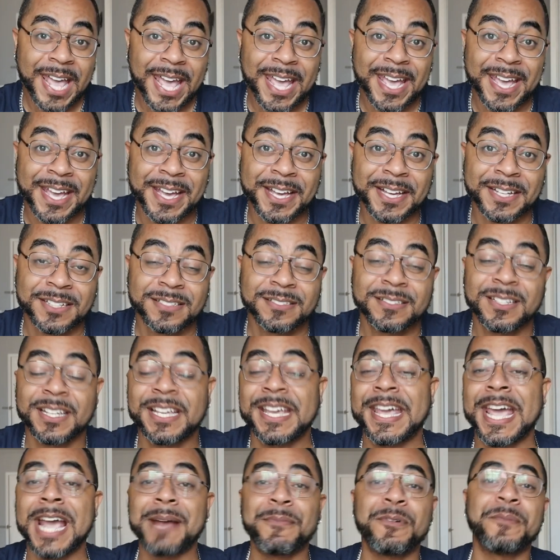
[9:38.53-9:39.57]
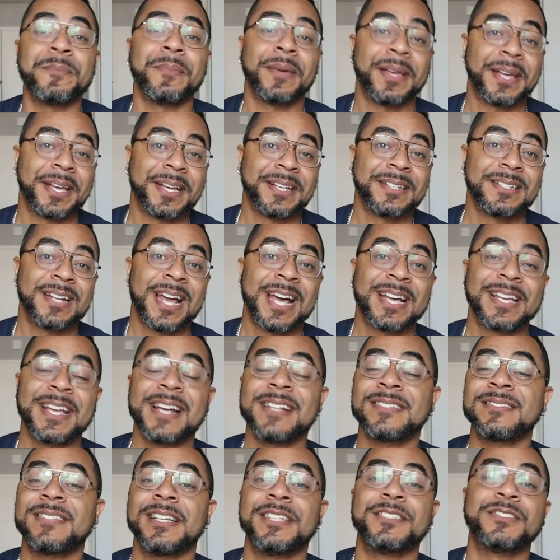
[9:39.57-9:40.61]
and the cameramen, I
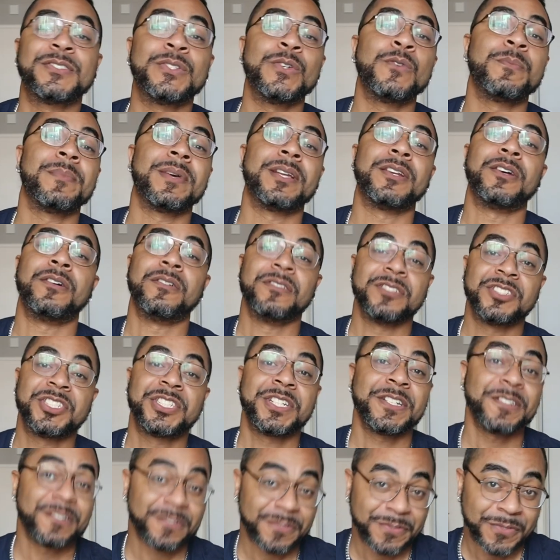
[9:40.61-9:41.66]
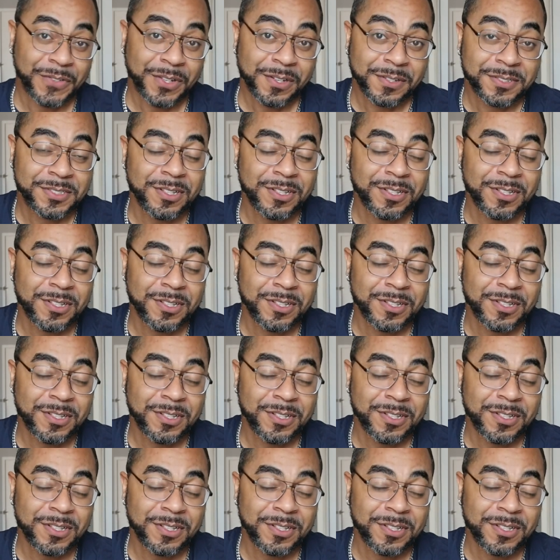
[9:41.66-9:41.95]
guess they zoom in on Jennifer